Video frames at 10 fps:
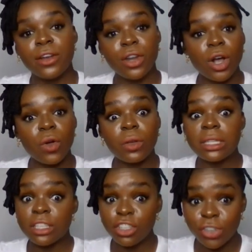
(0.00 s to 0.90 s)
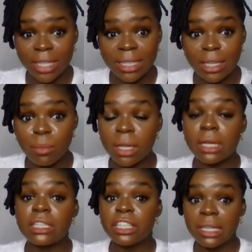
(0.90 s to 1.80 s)
Now, it's interesting
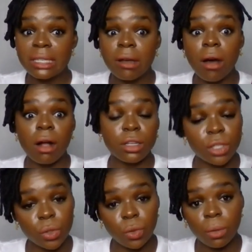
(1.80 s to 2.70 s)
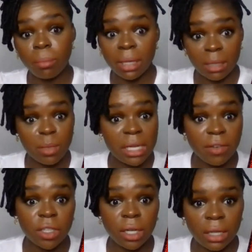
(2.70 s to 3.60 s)
because she's also, better believe
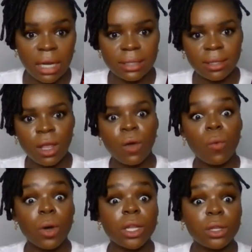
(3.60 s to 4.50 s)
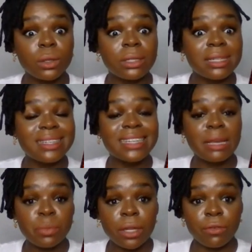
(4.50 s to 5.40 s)
it or not, one of those
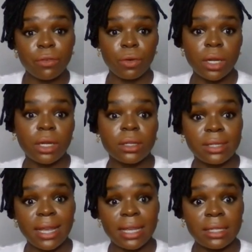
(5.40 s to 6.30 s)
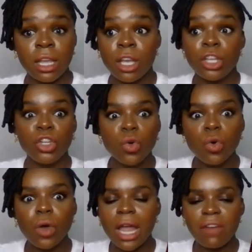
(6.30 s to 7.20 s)
deceptive runners. Yes,
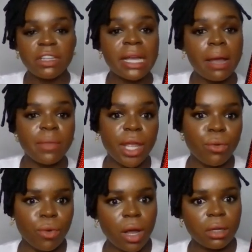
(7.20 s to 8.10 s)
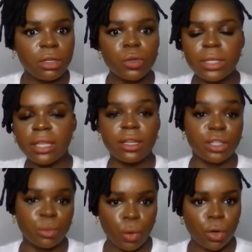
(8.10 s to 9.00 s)
every time they run, you say
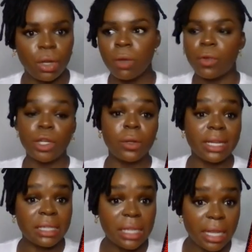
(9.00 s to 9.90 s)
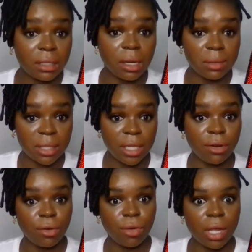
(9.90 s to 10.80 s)
there's more. When you look at Elaine Thompson
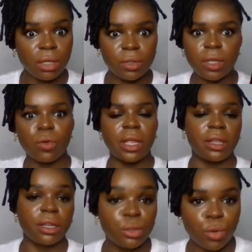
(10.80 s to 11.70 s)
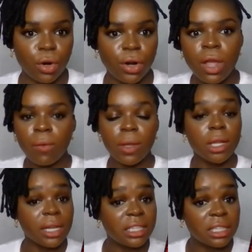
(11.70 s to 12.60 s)
here run, you say, okay, there's more. When you
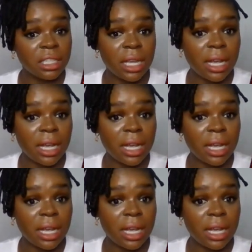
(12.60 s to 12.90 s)
look at